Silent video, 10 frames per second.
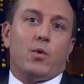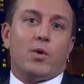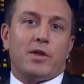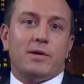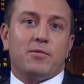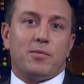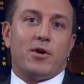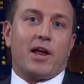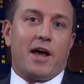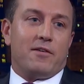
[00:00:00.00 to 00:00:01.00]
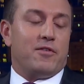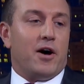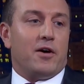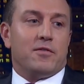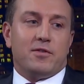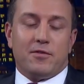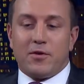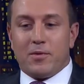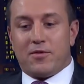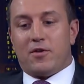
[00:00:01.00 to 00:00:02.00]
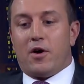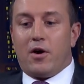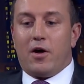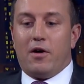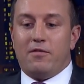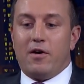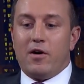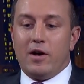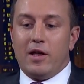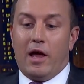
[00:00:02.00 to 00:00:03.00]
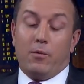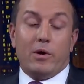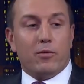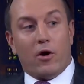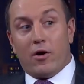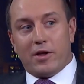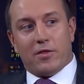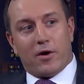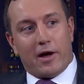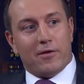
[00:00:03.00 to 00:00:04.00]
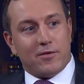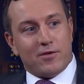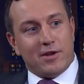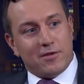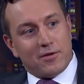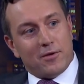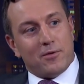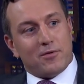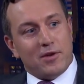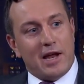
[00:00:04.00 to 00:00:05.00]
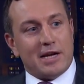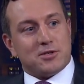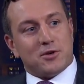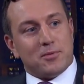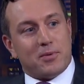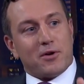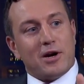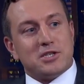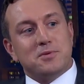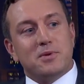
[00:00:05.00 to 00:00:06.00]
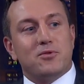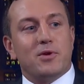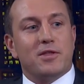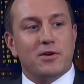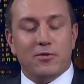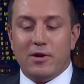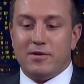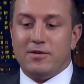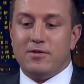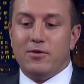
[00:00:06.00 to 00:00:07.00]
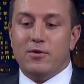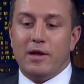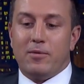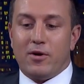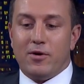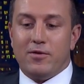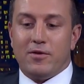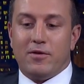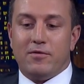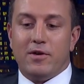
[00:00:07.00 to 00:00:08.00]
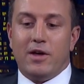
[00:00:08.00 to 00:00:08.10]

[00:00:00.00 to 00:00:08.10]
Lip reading: Williamsburg had evolved, and so we saw and we were already in Long Island City, so it was a natural progression between the two neighborhoods of,